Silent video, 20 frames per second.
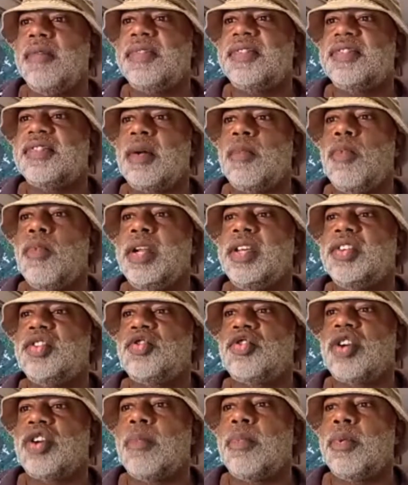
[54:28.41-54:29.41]
Someone is
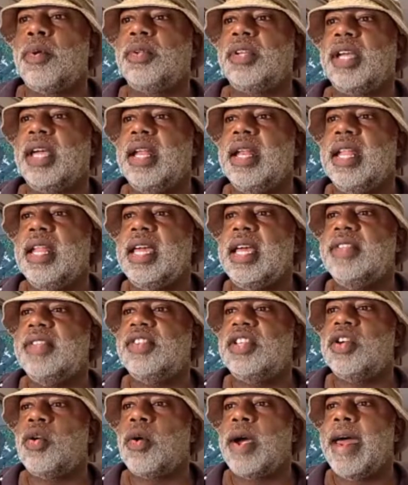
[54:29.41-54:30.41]
troubled and
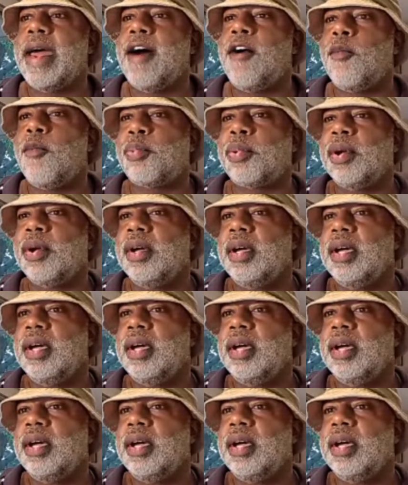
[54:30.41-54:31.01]
needs your help.